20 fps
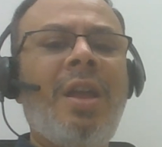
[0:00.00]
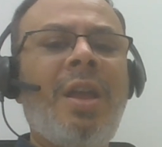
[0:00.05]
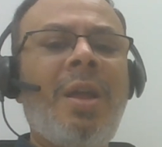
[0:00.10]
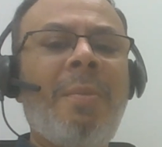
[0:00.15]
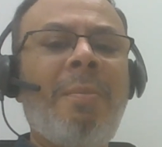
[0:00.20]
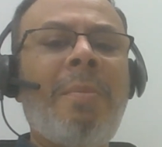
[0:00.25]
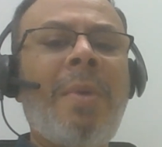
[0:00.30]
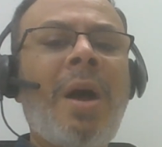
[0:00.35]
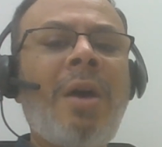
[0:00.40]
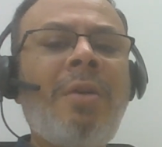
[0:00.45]

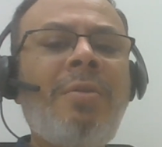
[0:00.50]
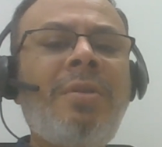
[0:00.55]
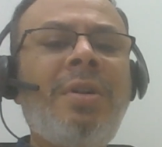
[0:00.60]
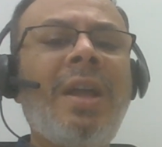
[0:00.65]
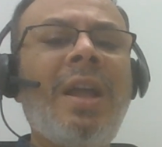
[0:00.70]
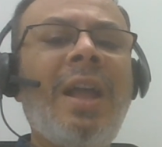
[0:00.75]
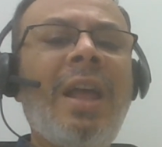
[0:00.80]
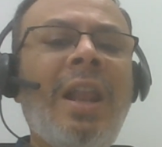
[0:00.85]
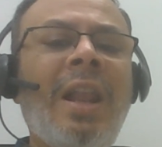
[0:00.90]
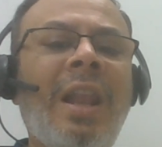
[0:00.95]
about
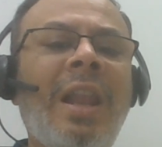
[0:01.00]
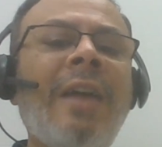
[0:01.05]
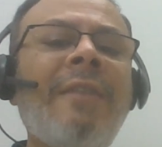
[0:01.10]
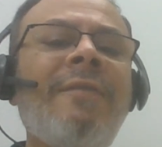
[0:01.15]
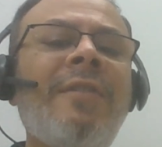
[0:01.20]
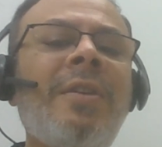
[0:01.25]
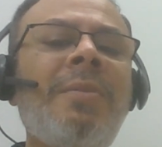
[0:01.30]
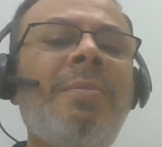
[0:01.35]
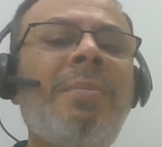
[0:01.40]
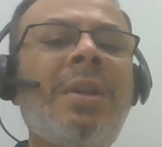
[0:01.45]

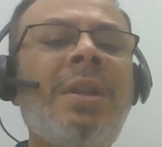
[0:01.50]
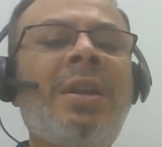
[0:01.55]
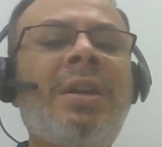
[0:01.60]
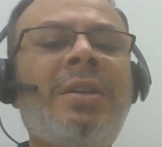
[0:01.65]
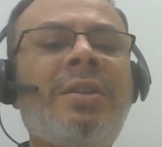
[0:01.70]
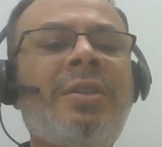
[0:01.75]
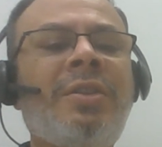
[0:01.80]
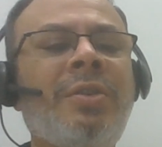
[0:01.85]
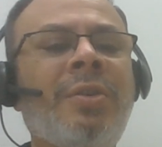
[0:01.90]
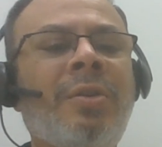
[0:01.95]
11
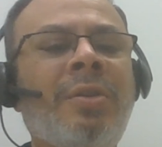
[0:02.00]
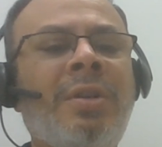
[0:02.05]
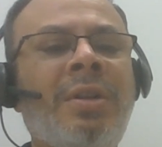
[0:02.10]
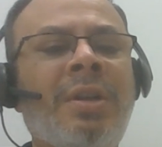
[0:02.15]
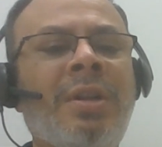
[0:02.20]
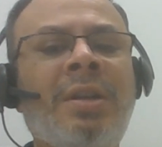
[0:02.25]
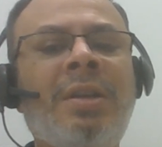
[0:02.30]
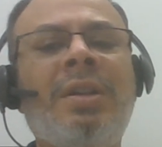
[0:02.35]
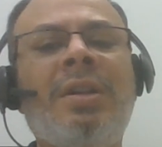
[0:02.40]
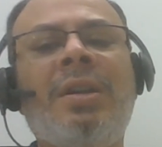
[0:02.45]
minutes
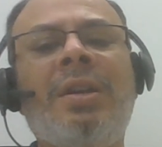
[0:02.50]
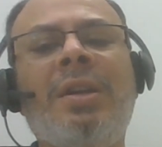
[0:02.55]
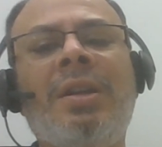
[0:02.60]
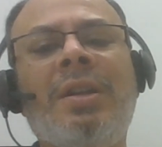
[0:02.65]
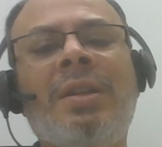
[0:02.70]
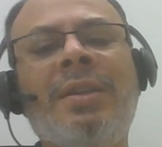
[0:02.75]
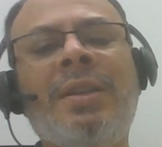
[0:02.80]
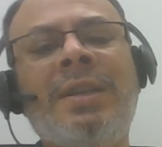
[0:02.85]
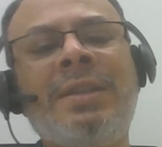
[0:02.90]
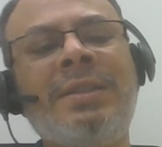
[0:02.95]
shorter
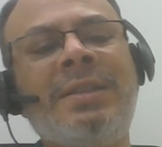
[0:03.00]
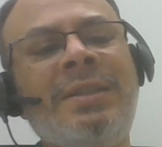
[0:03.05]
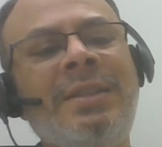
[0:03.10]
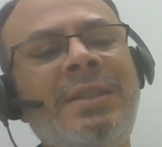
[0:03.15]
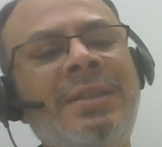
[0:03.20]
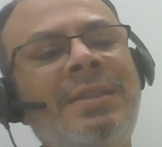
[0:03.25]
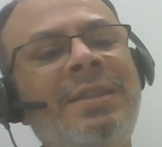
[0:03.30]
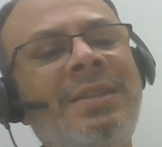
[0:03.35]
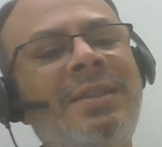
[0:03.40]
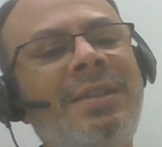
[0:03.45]
than
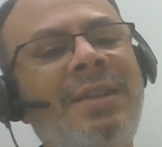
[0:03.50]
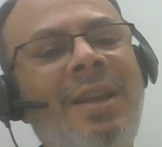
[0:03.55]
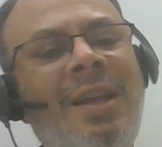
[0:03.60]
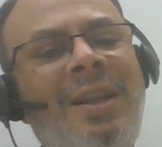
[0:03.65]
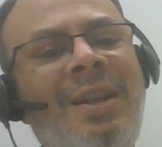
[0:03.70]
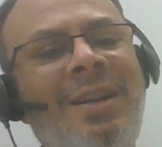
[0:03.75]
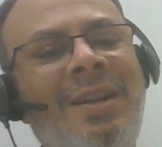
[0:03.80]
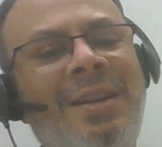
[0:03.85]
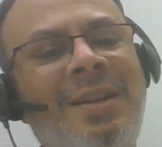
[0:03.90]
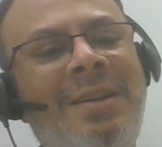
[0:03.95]
Caesar's
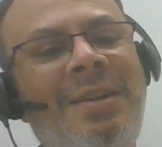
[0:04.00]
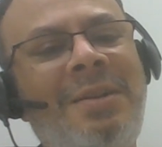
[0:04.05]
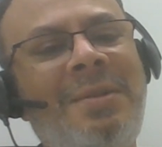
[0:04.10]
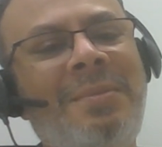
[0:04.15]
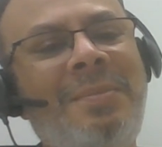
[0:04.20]
calendar.